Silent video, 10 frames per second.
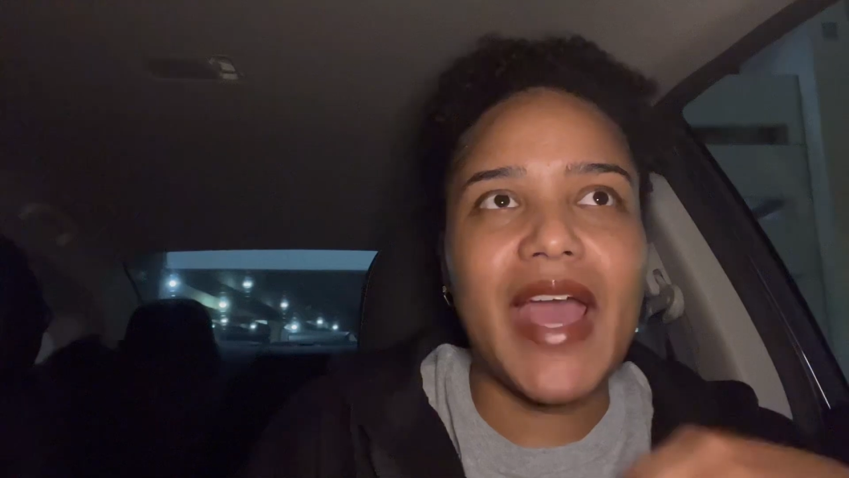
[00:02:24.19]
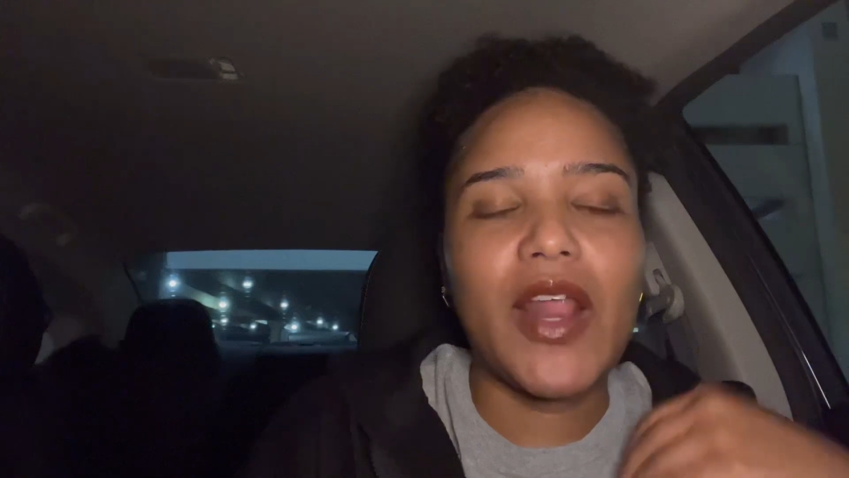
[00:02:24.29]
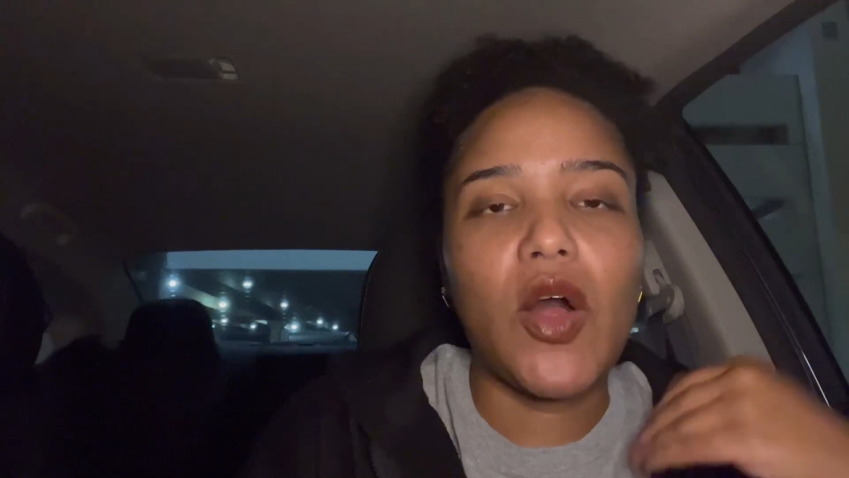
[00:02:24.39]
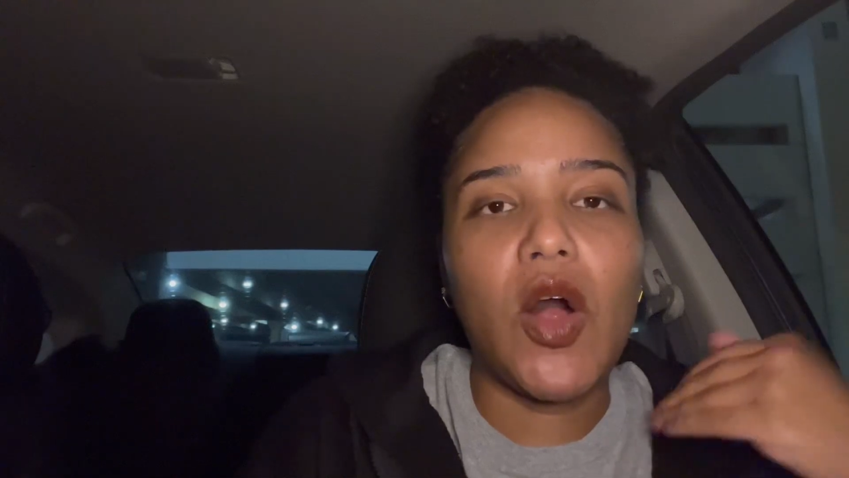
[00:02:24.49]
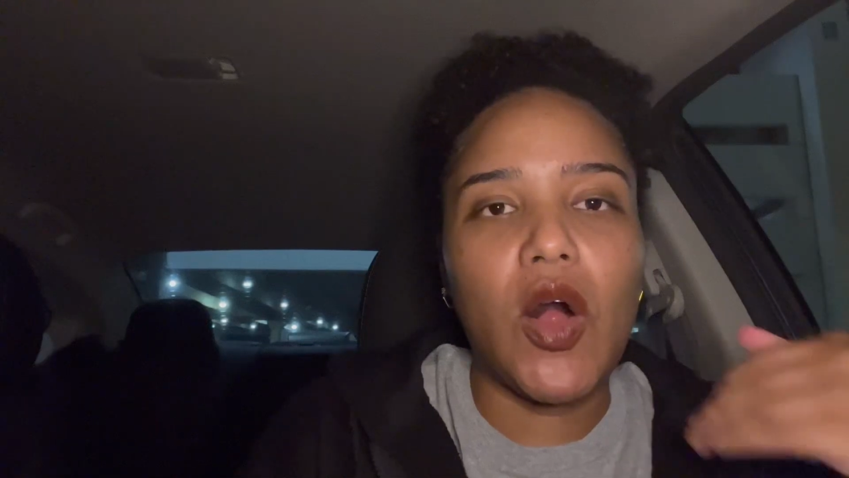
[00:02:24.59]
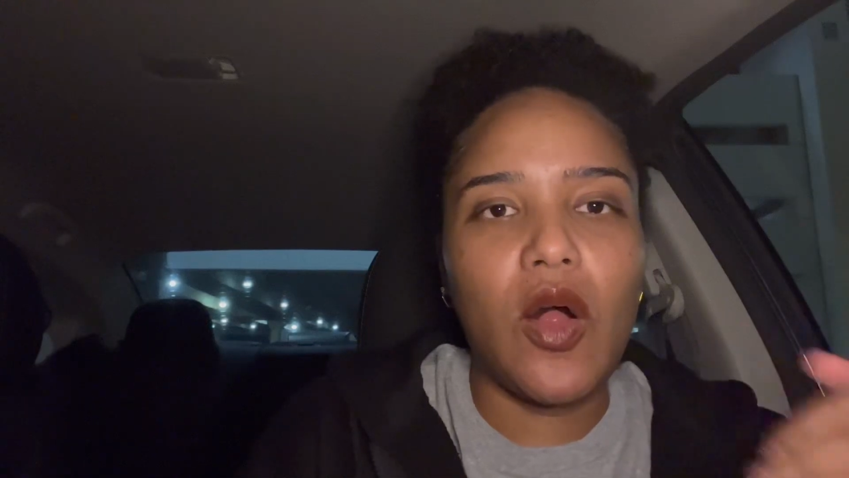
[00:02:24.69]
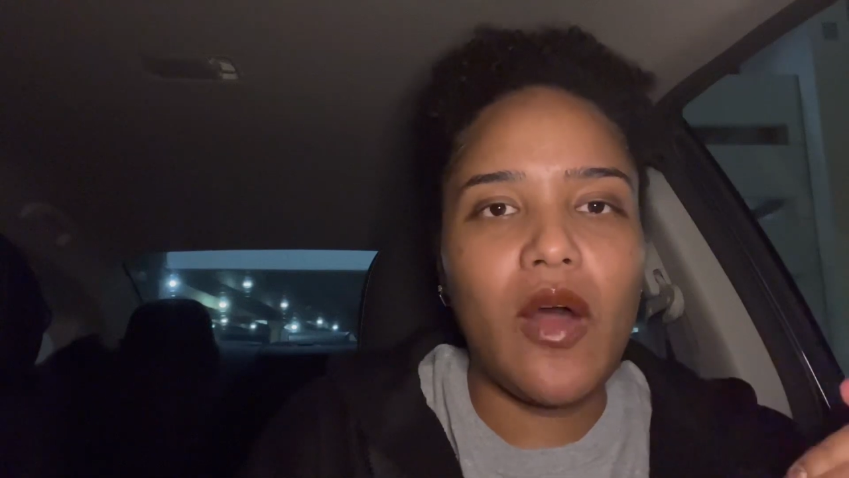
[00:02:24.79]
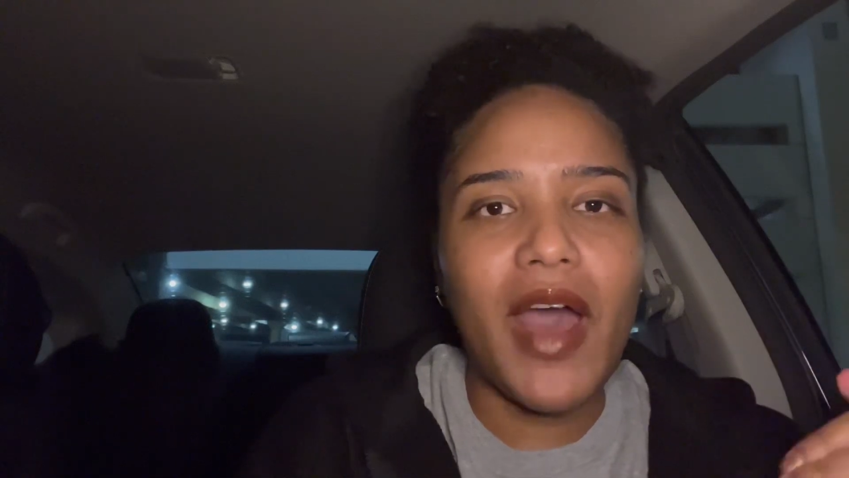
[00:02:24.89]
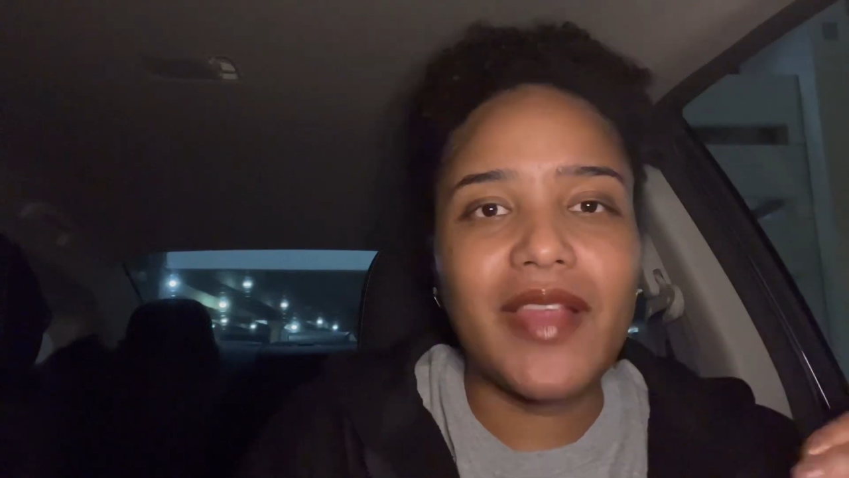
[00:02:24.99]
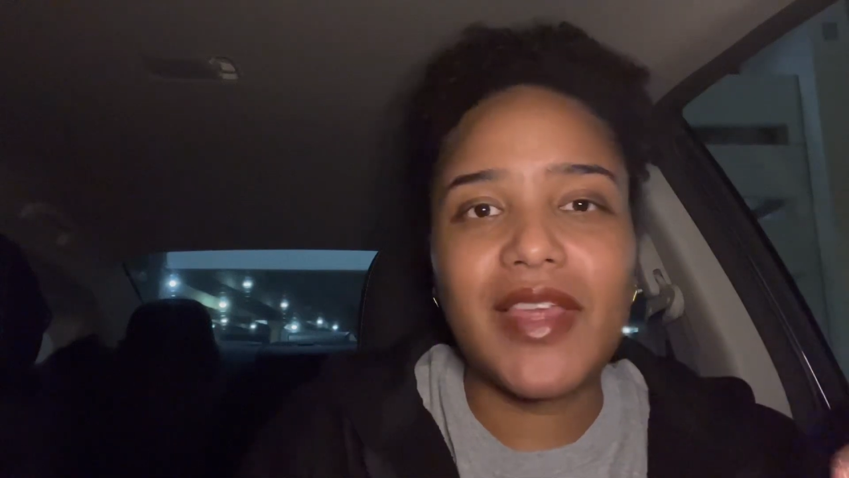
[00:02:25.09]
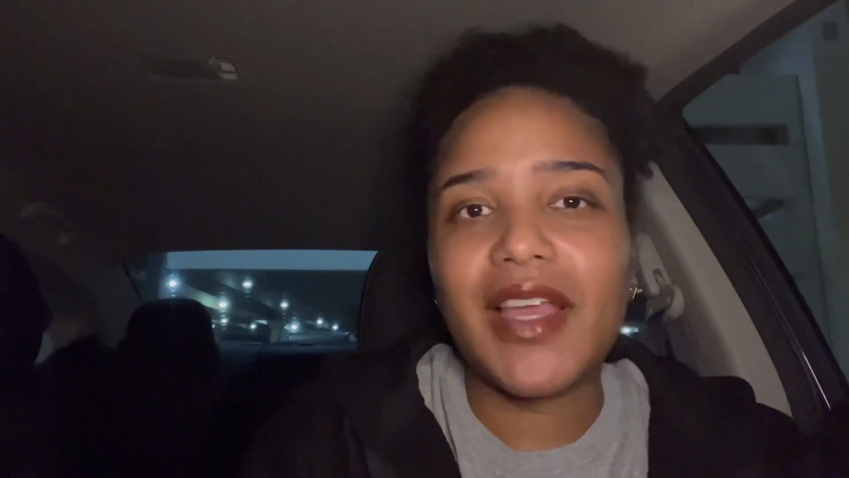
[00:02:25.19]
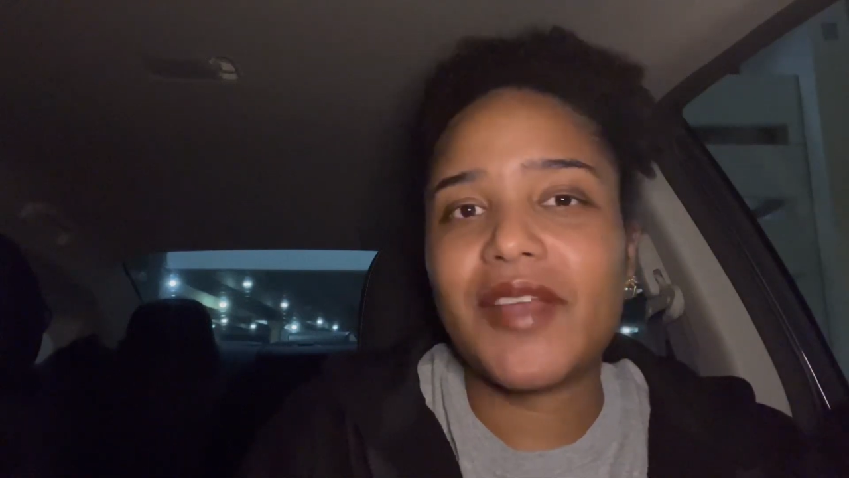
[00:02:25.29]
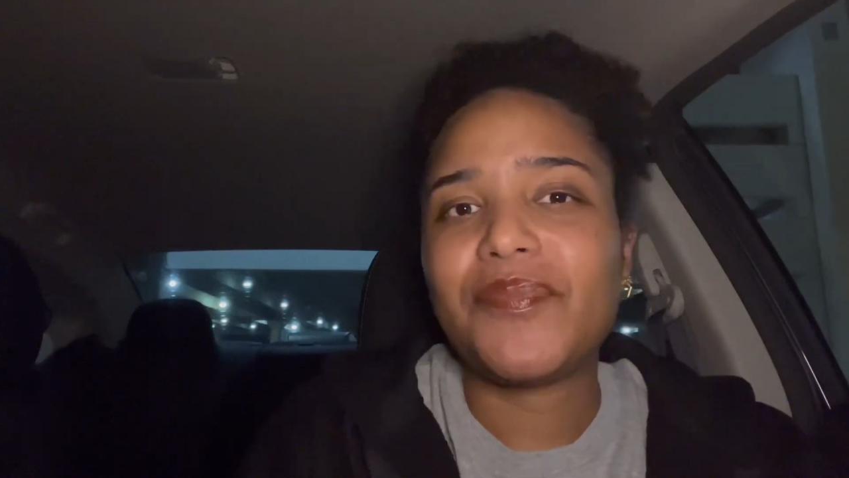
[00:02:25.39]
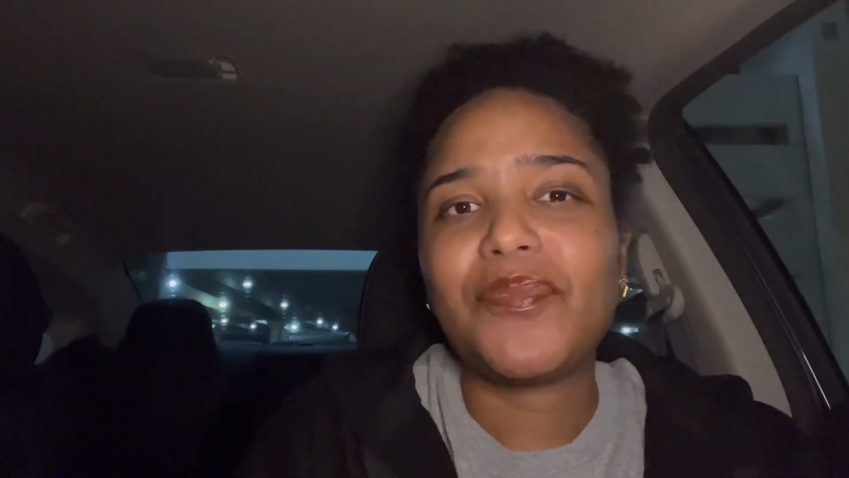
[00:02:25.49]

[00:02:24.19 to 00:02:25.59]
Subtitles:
at all. I think